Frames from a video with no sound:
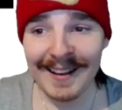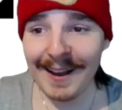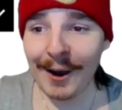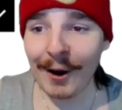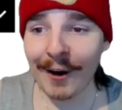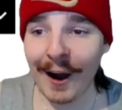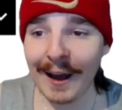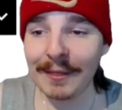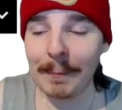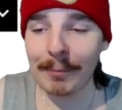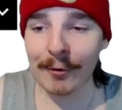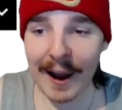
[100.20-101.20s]
All right,
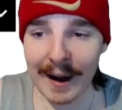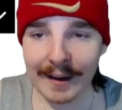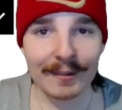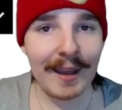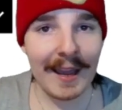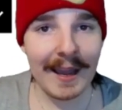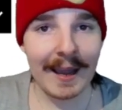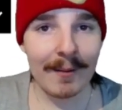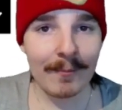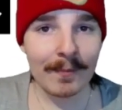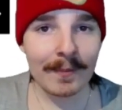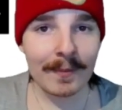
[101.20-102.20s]
the brackets here.
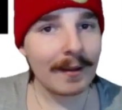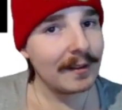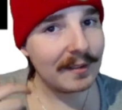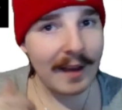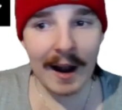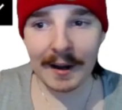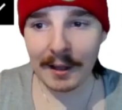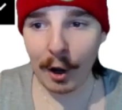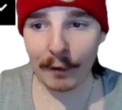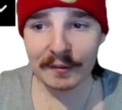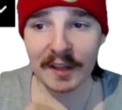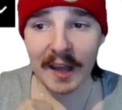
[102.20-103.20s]
Starting
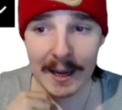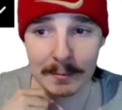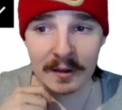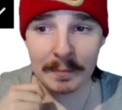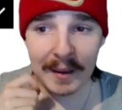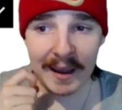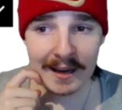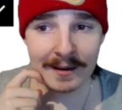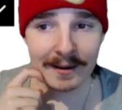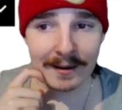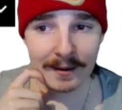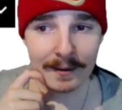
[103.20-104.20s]
off, team to
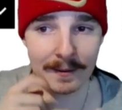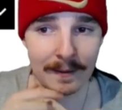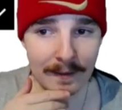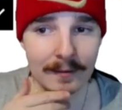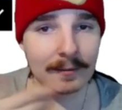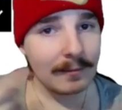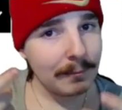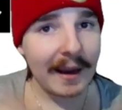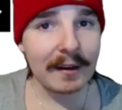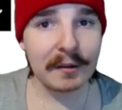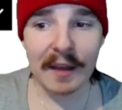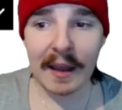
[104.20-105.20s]
beat.
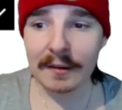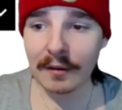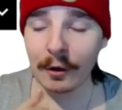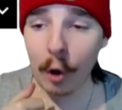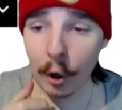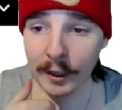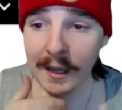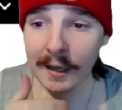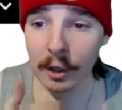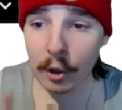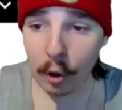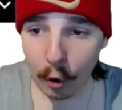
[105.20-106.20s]
Makes sense. Looking
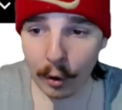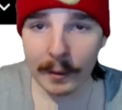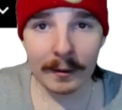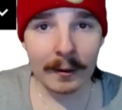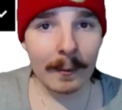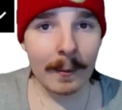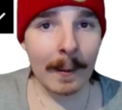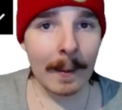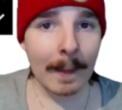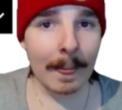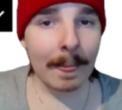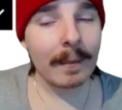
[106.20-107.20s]
good.
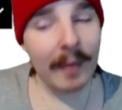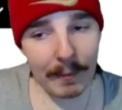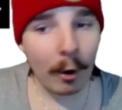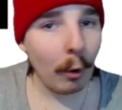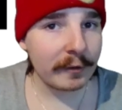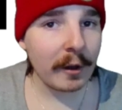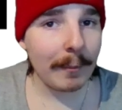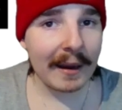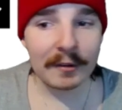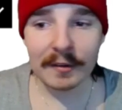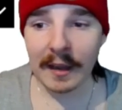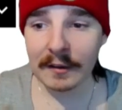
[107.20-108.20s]
That also
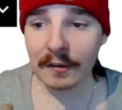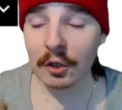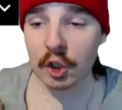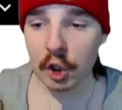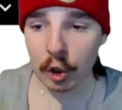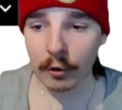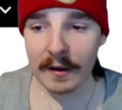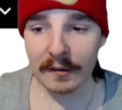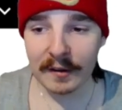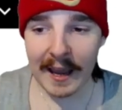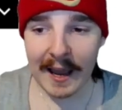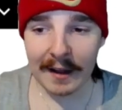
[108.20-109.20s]
makes sense.
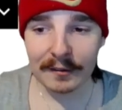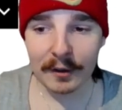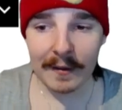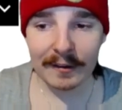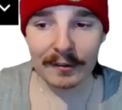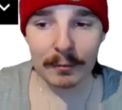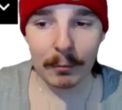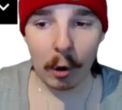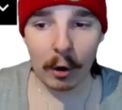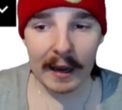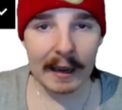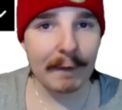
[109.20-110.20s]
Jury's out, so that's
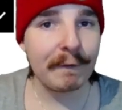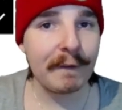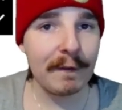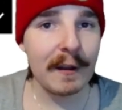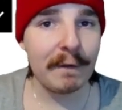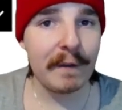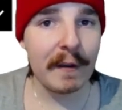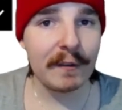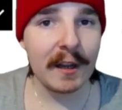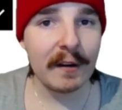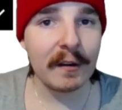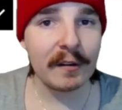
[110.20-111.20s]
more like a
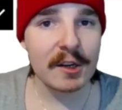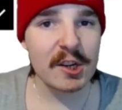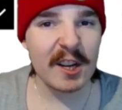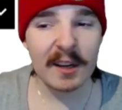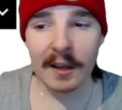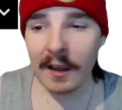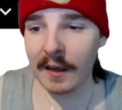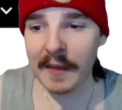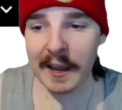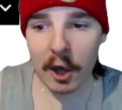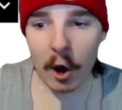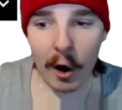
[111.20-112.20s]
50-50 decision.
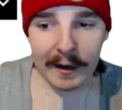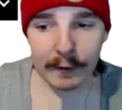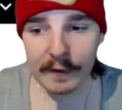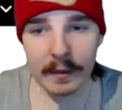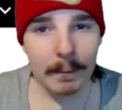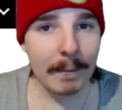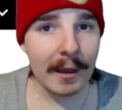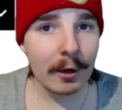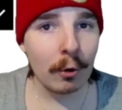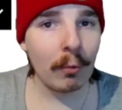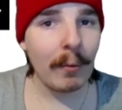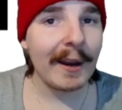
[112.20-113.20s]
They're kind of in the
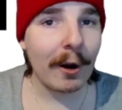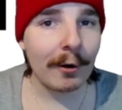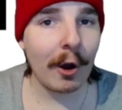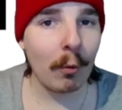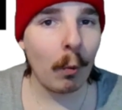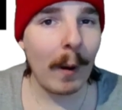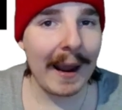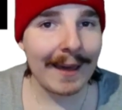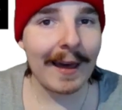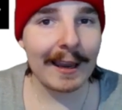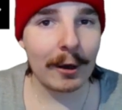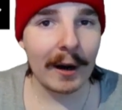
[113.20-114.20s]
middle. We don't know where
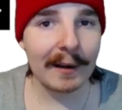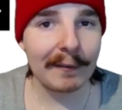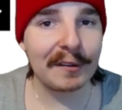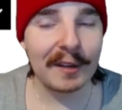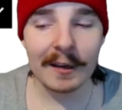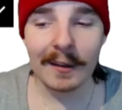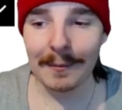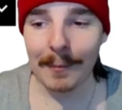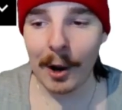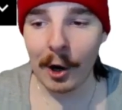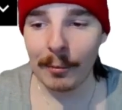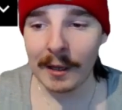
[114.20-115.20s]
they kind of sit at the
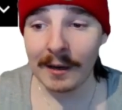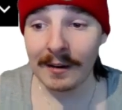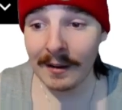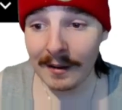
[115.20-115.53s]
moment.